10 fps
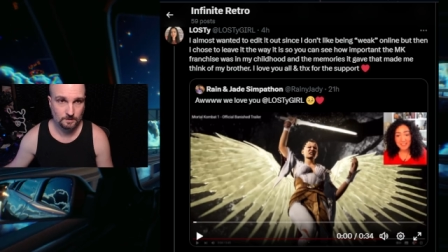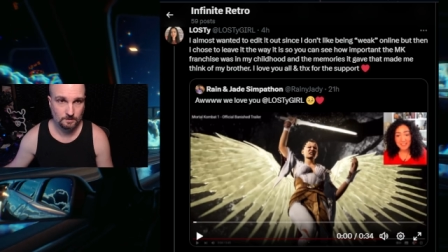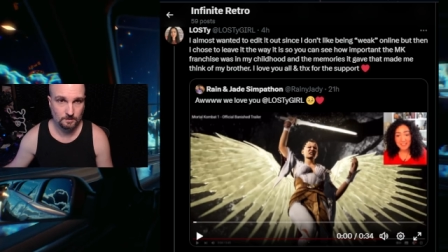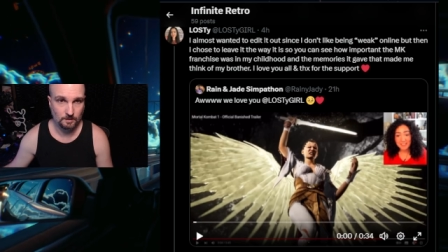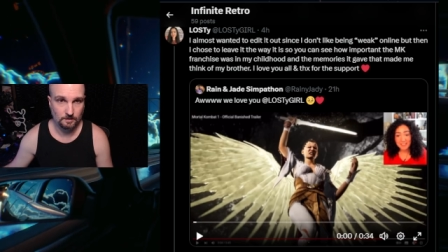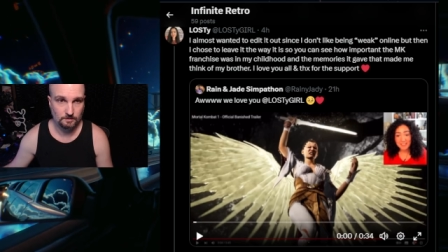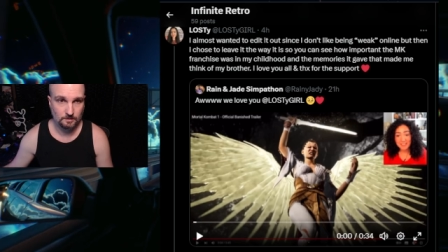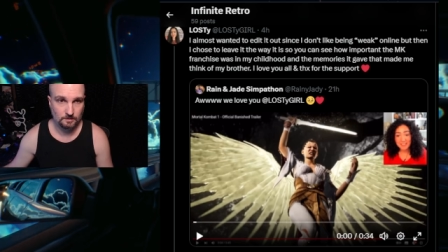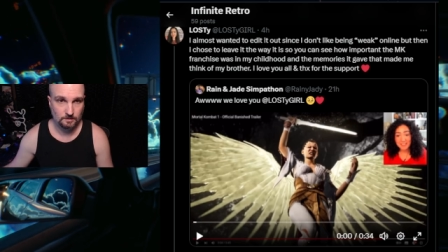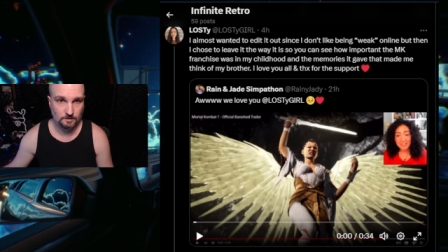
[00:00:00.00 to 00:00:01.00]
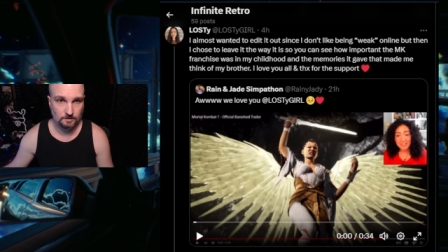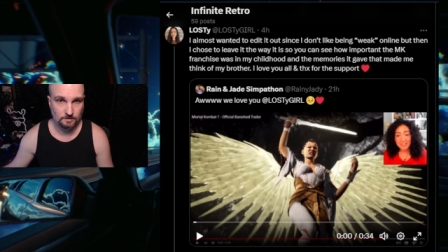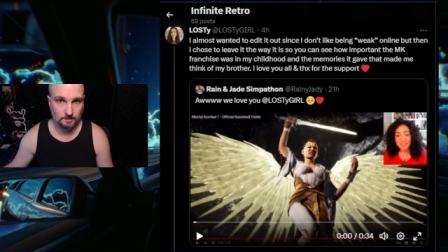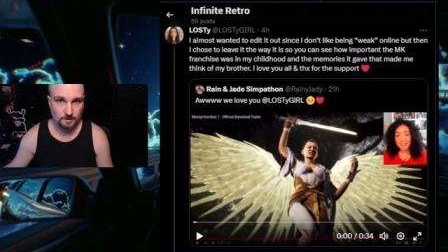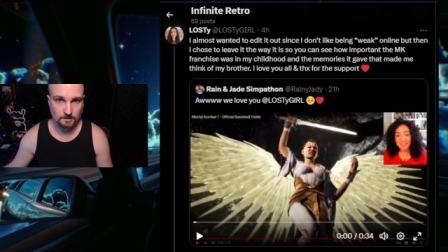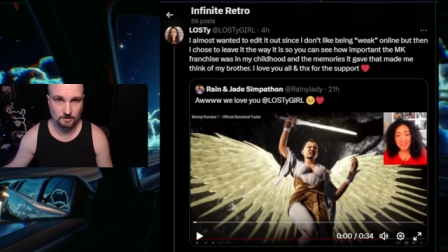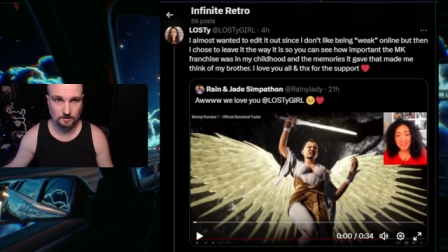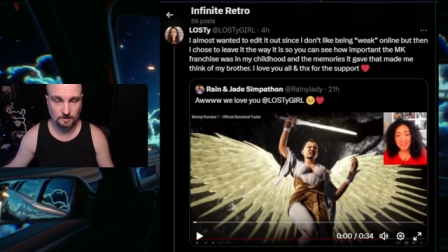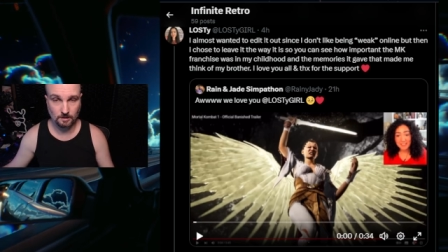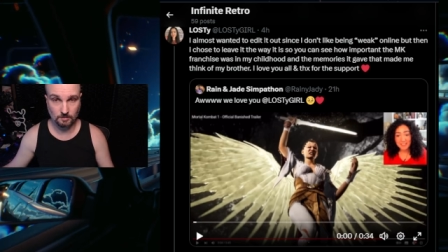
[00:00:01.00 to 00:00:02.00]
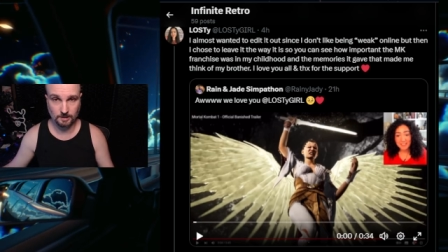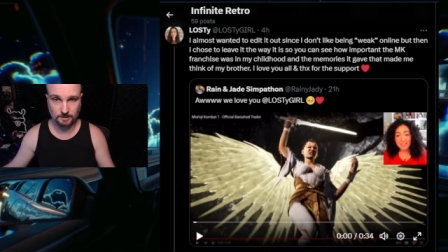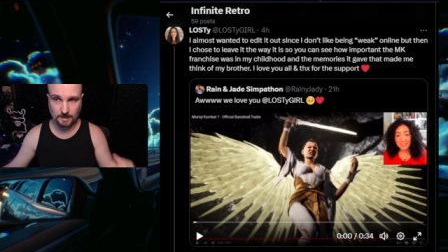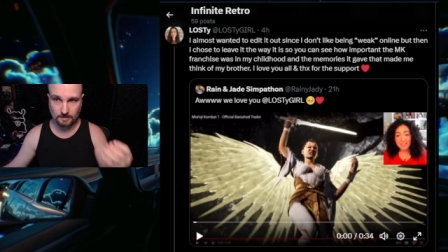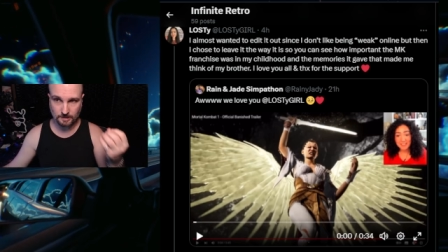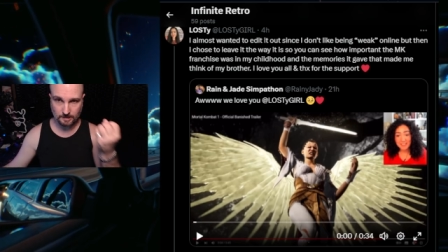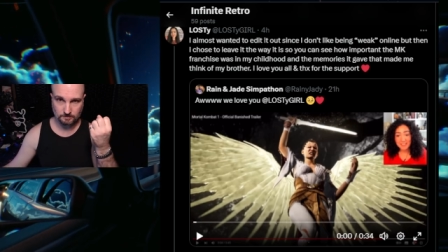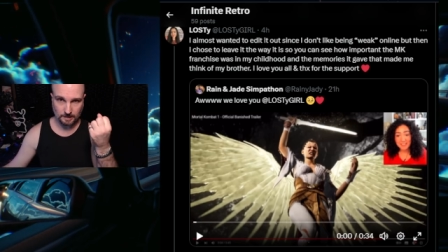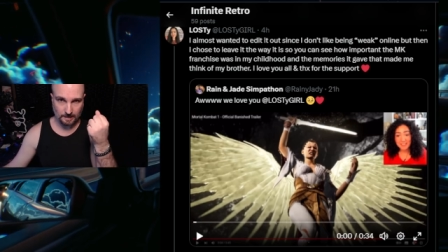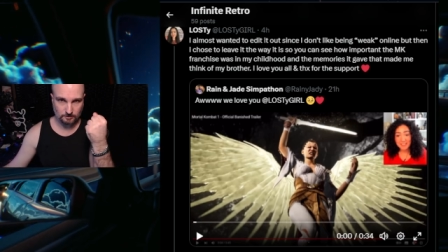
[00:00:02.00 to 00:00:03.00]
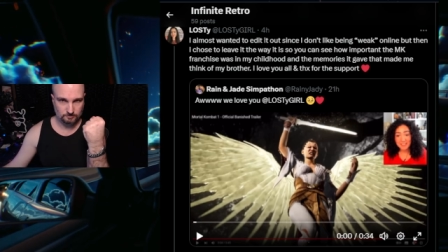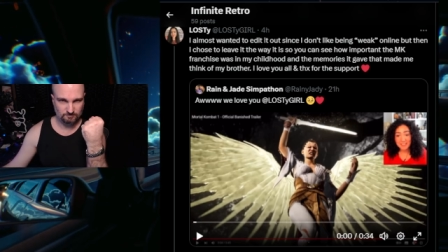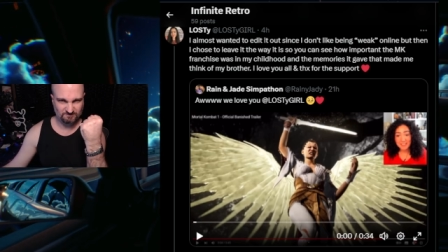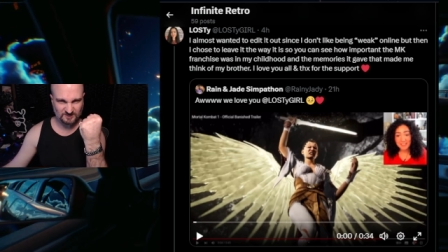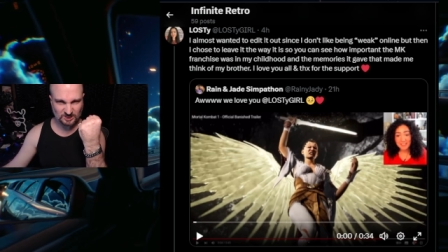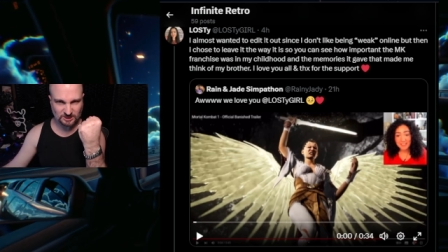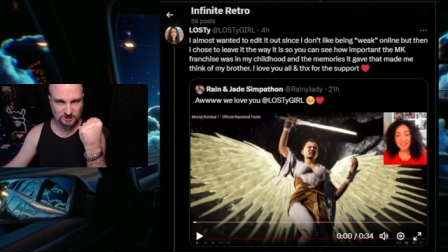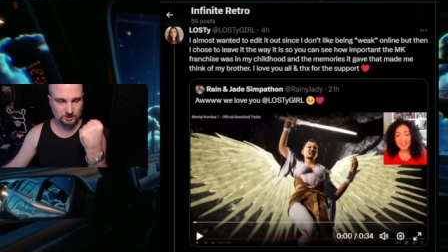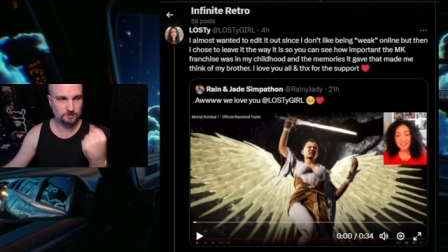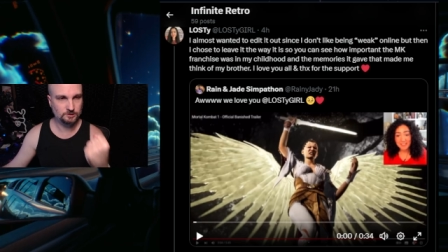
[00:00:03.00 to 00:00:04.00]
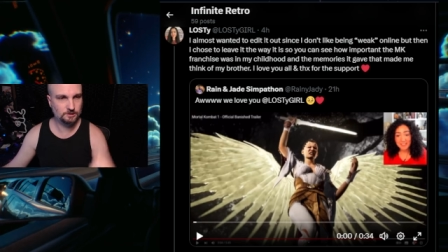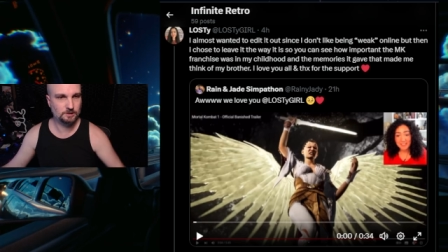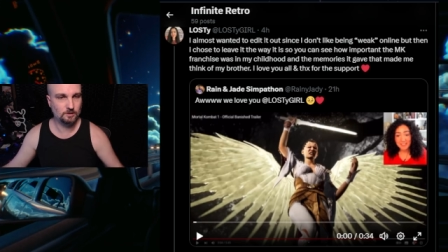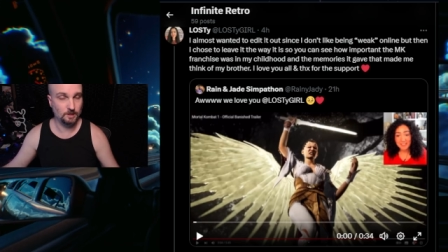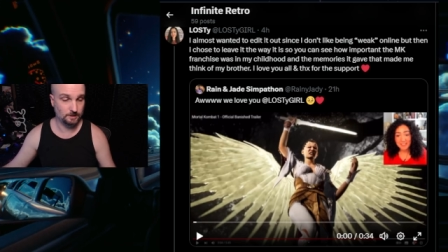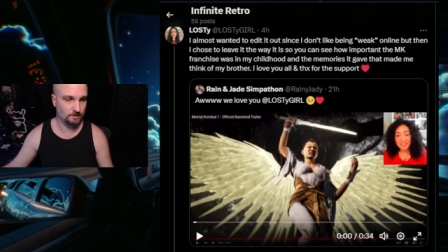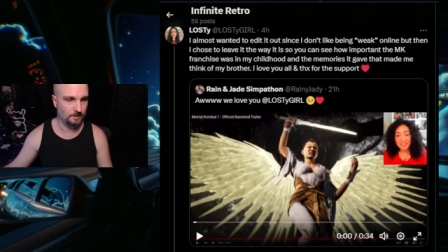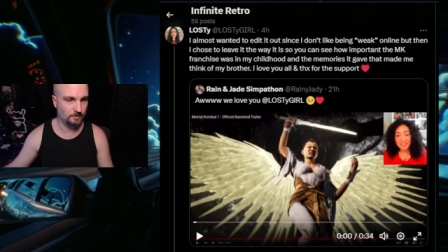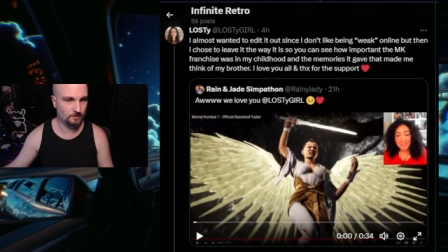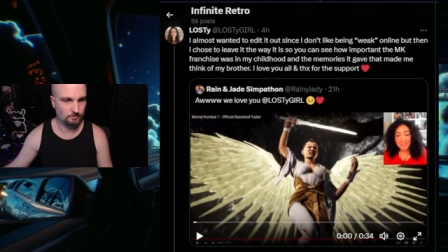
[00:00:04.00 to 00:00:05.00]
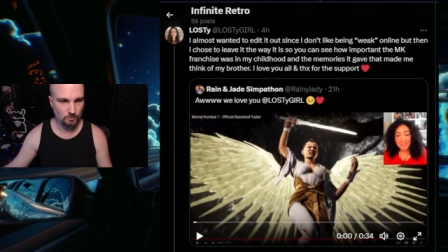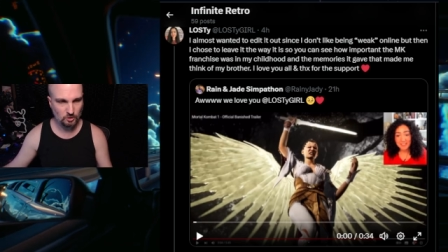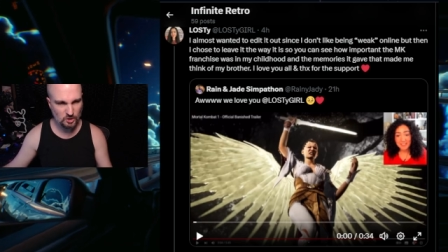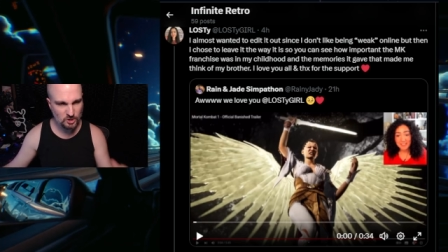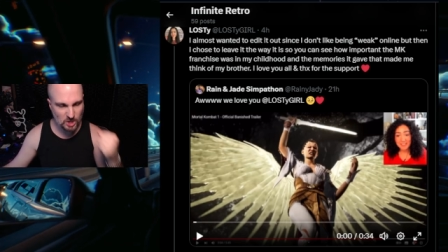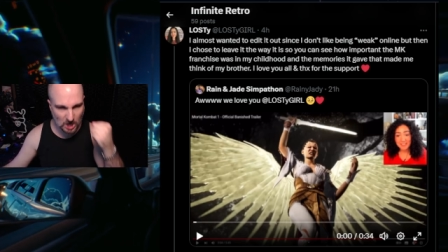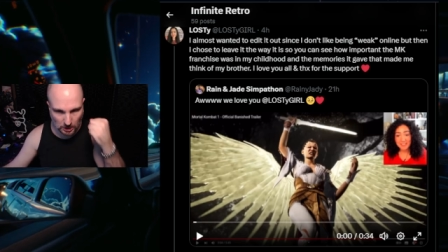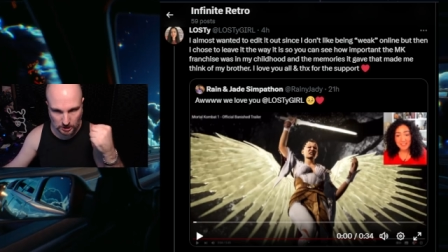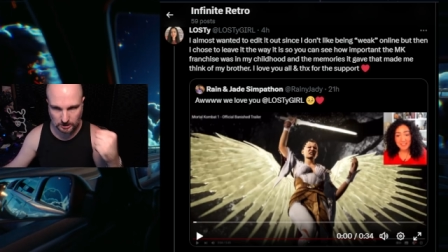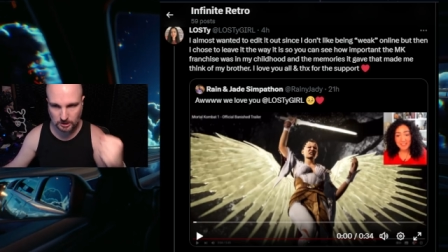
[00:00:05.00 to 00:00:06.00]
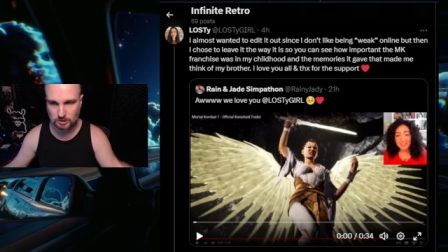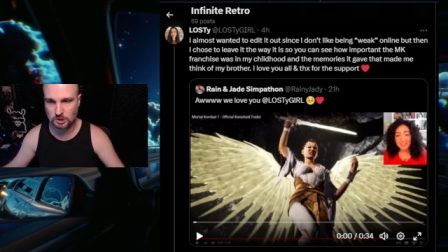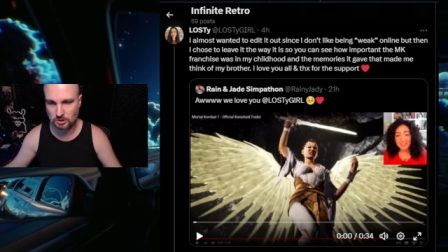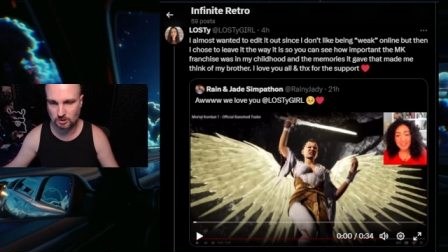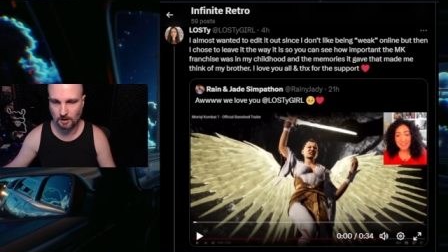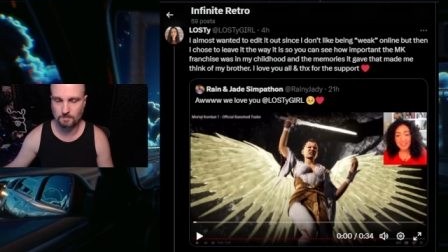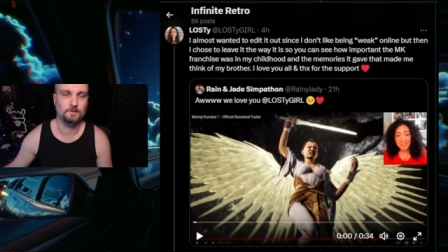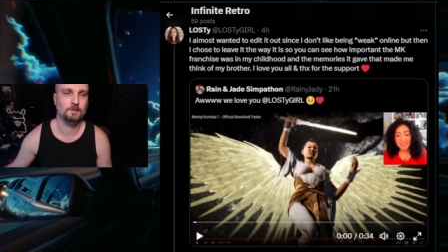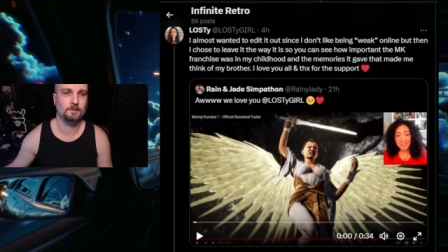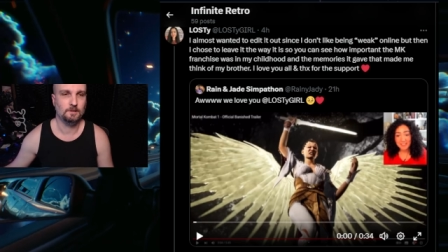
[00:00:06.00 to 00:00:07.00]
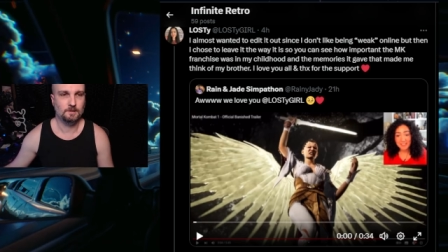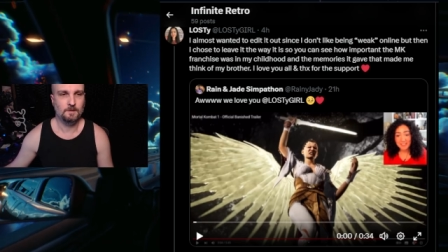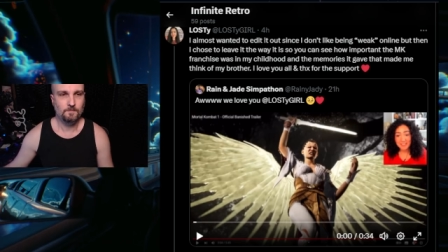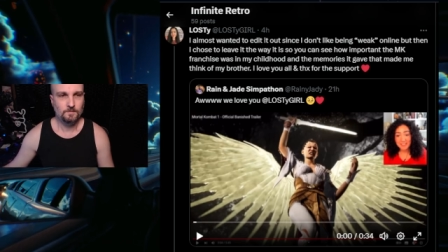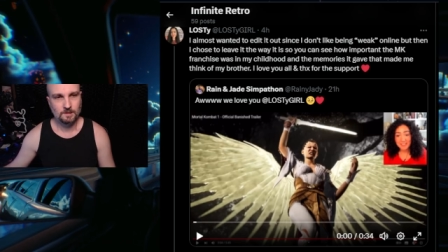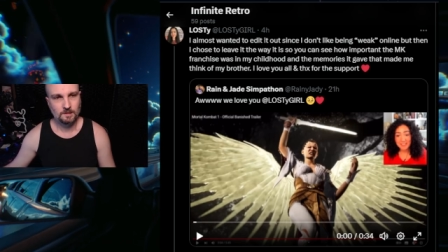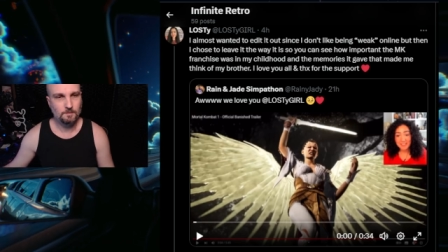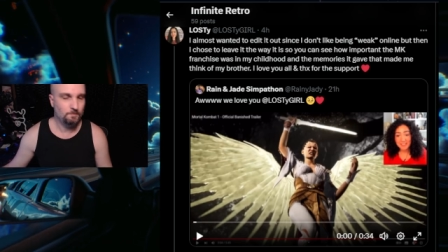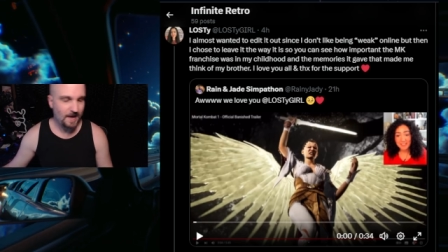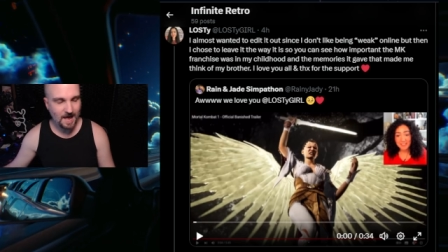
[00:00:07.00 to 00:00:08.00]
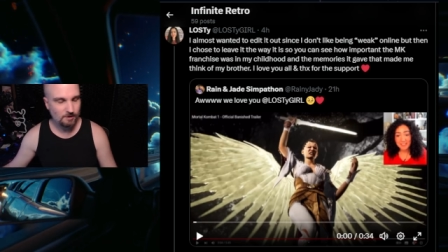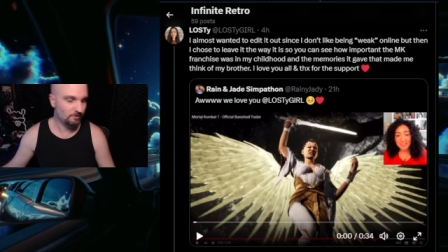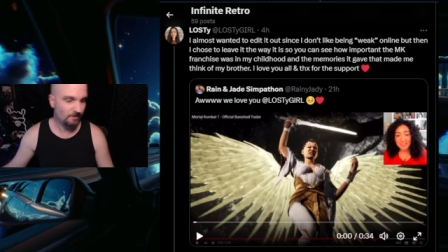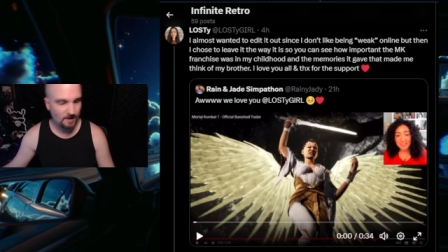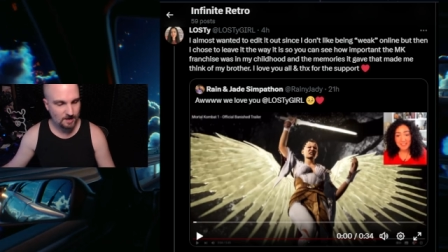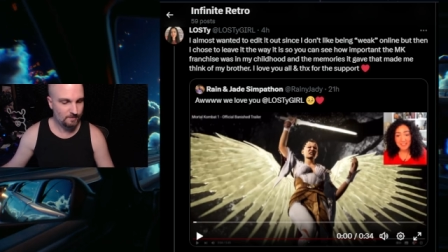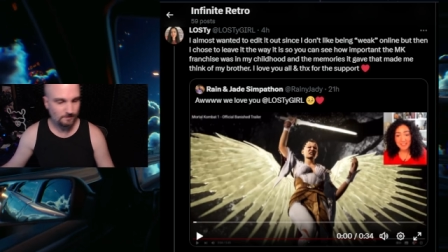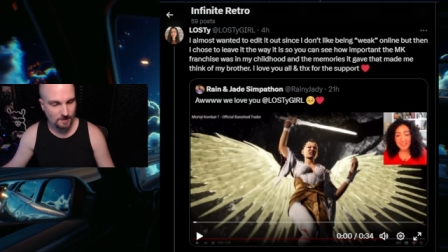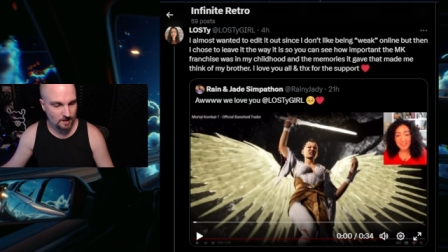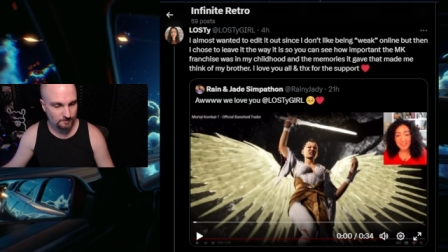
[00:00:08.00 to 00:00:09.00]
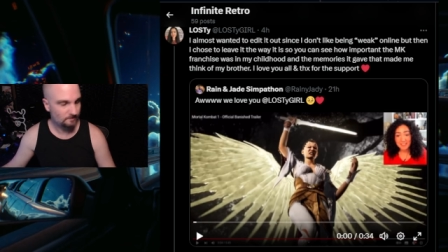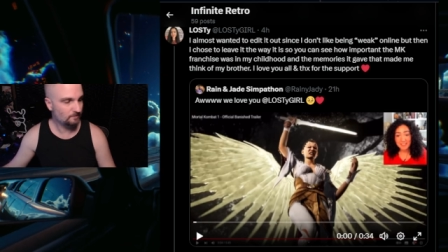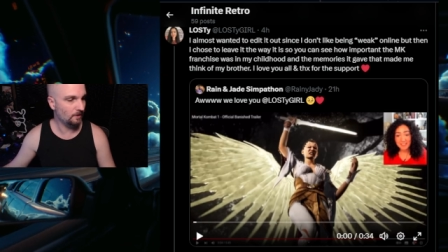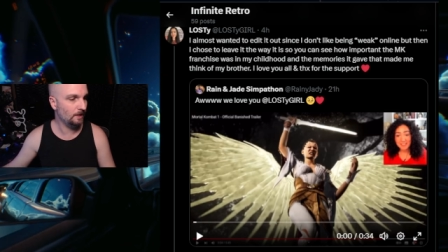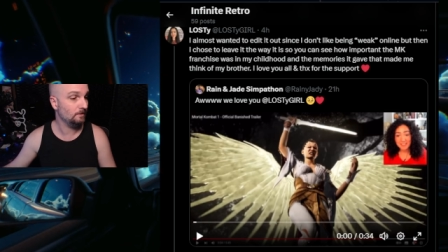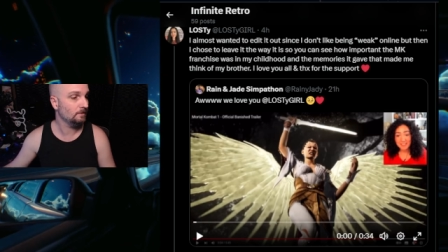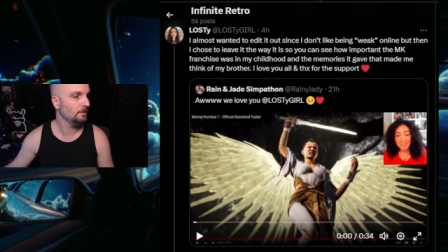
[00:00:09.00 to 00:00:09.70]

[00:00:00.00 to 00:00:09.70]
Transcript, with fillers: You know, you know, like that, you know, like that. There will, nothing can stop the power of love, right?